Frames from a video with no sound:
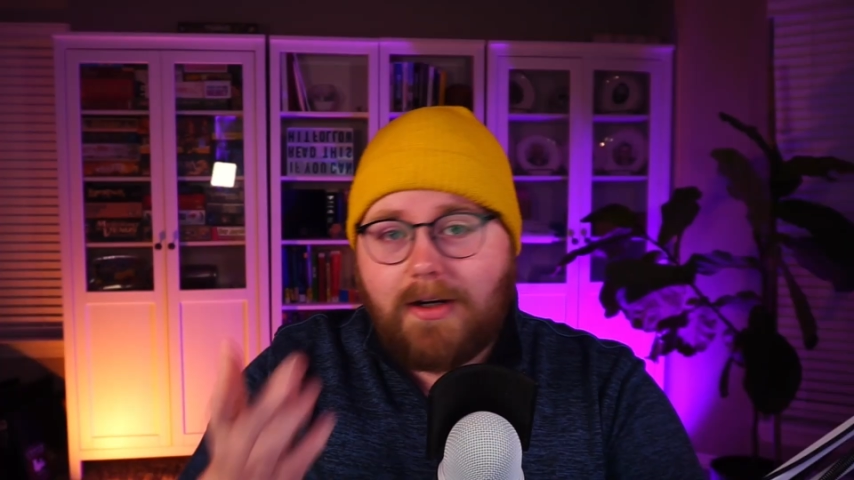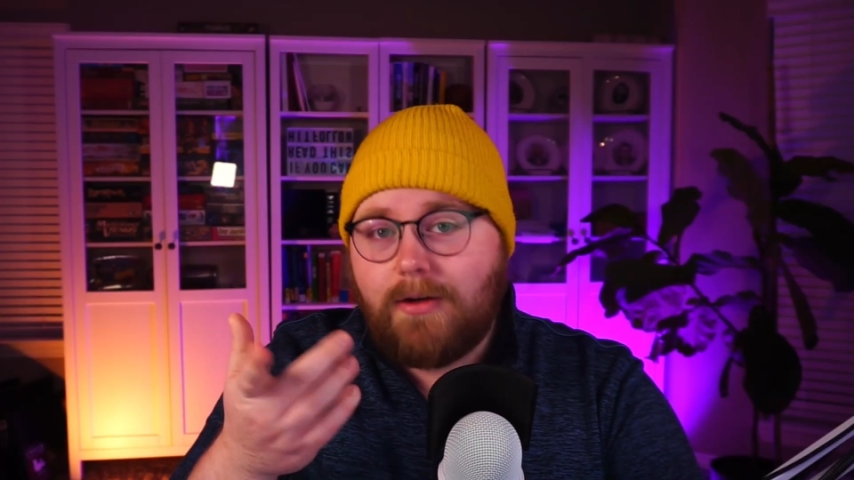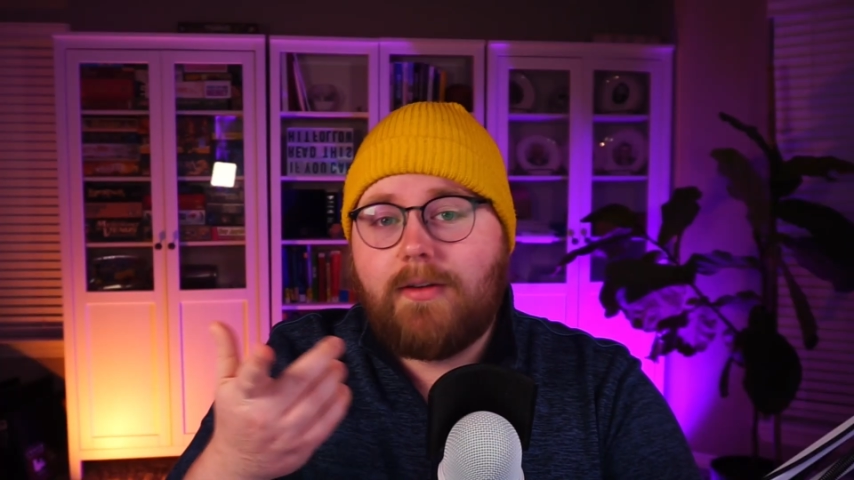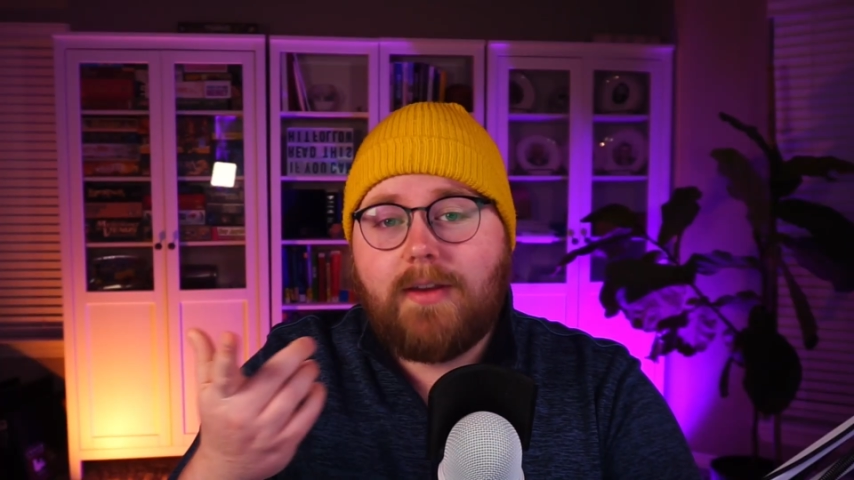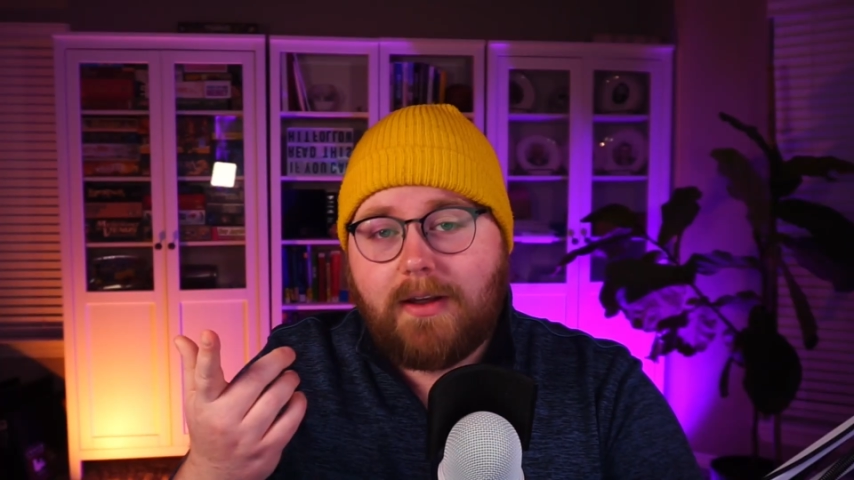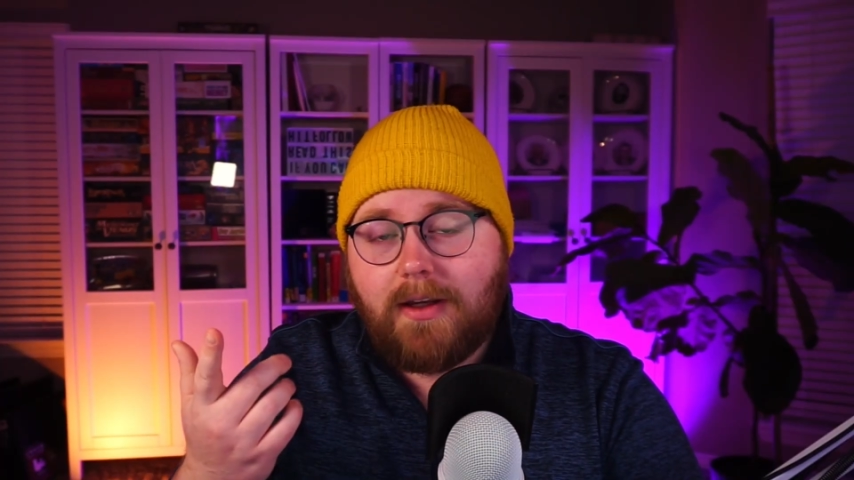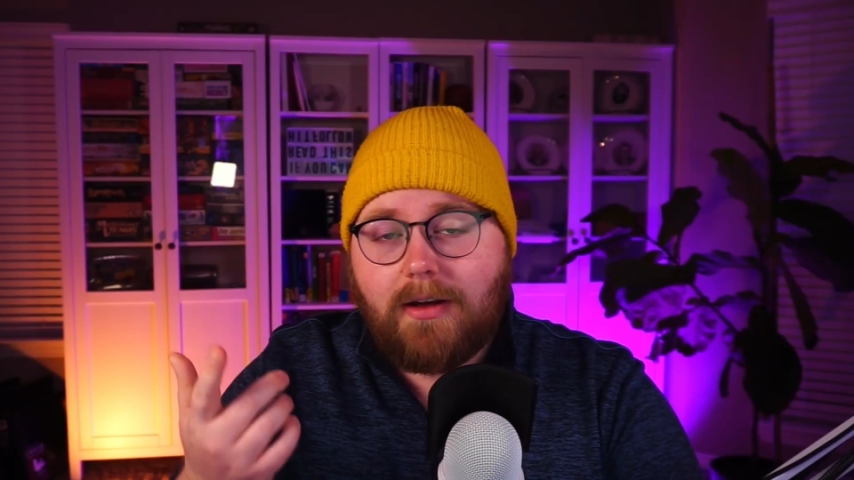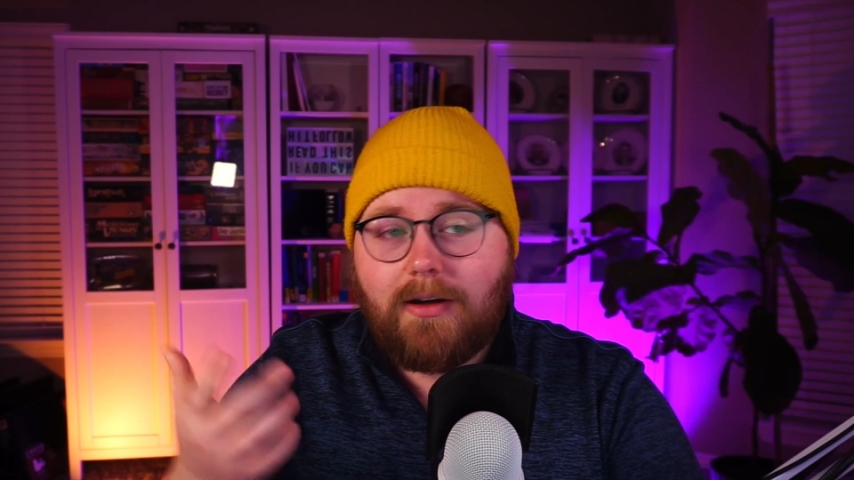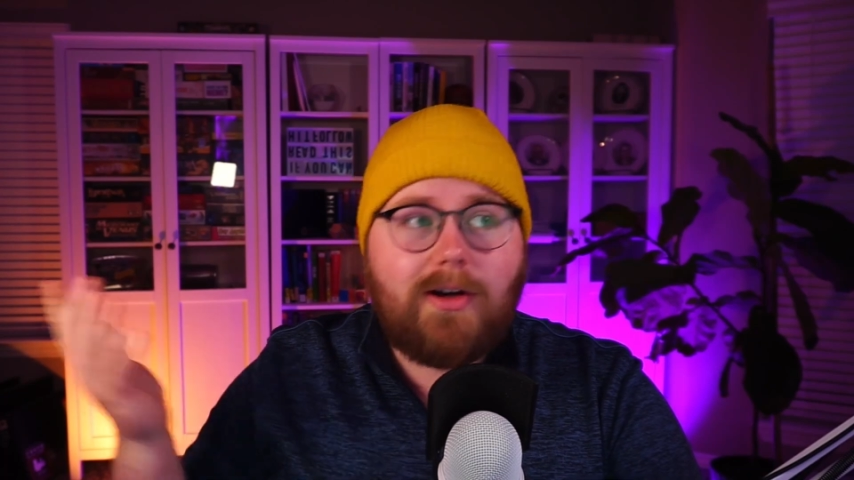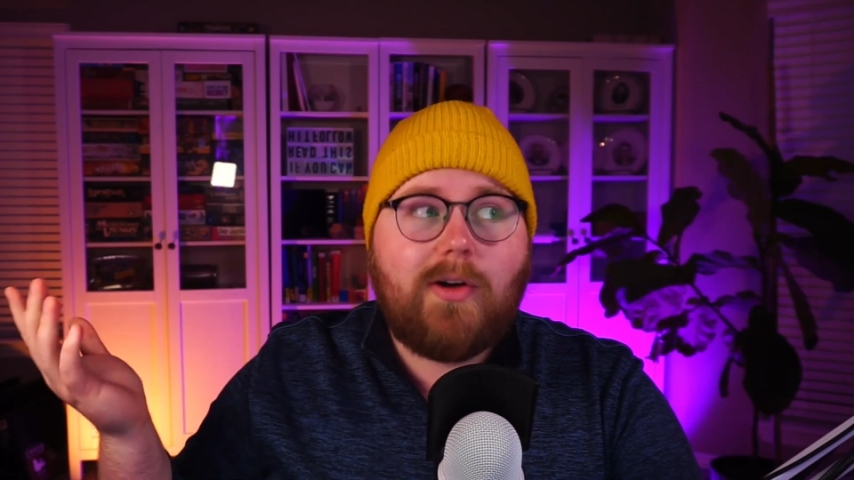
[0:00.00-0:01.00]
And you're
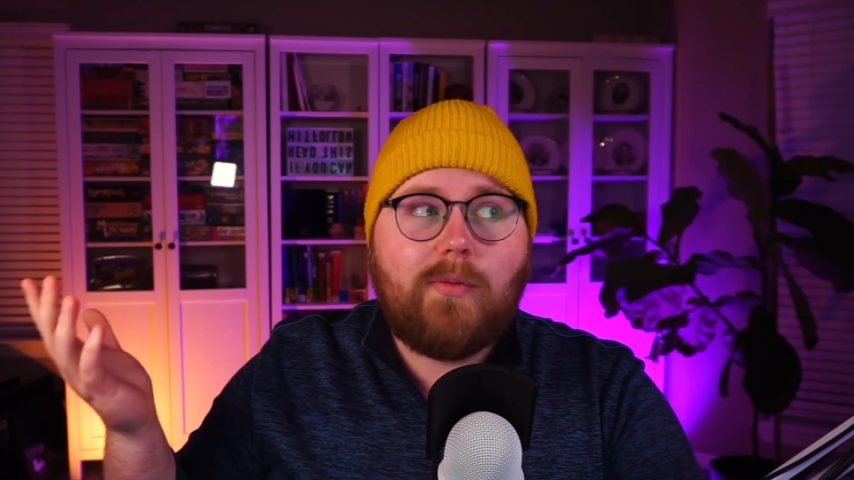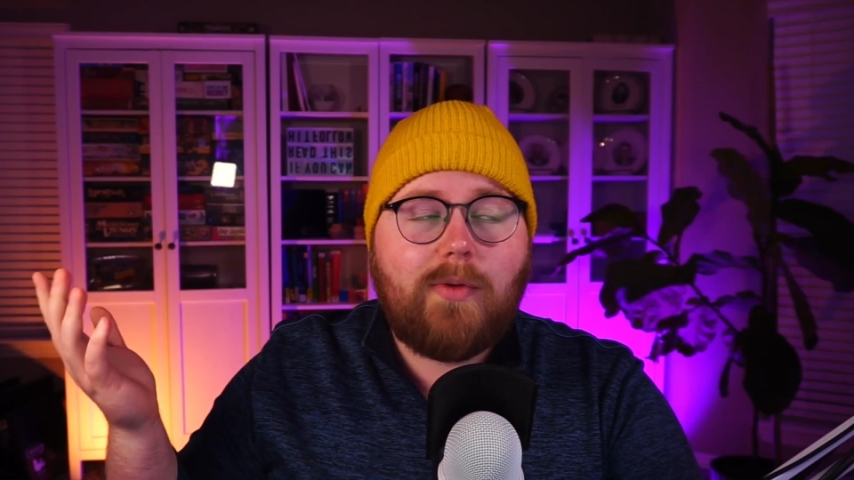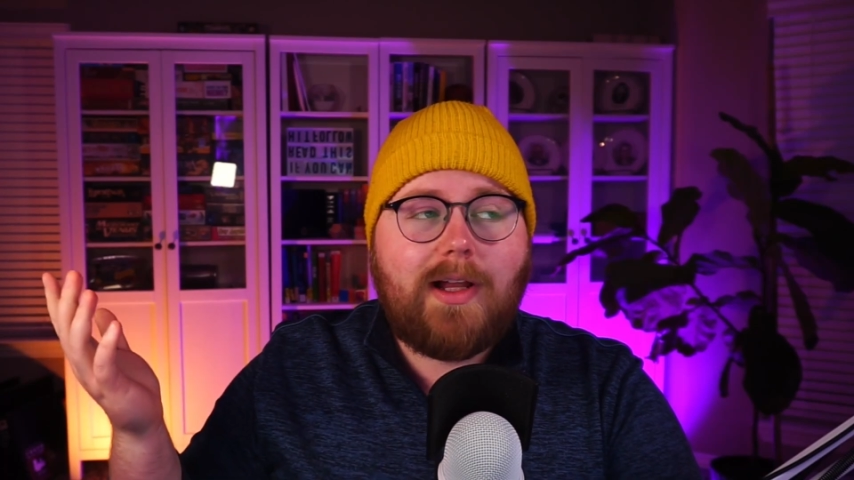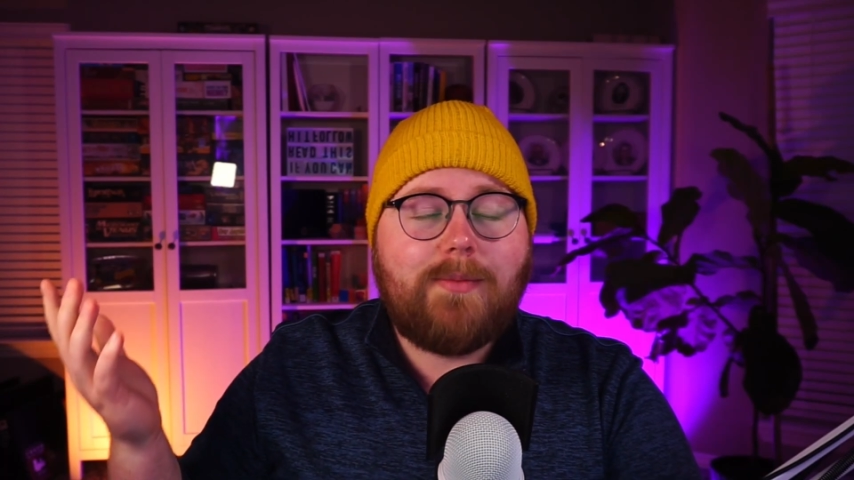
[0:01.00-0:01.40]
thinking, oh, well,